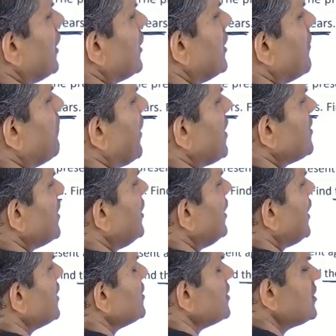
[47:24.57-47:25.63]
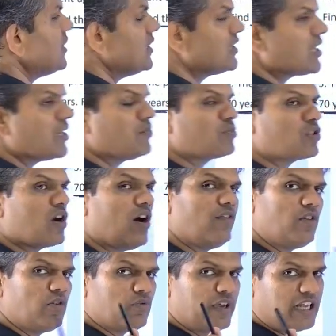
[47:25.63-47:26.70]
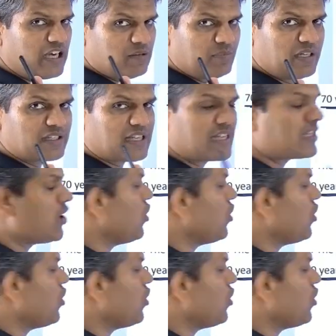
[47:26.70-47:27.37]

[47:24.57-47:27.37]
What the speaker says: the present ages in terms of variables. As I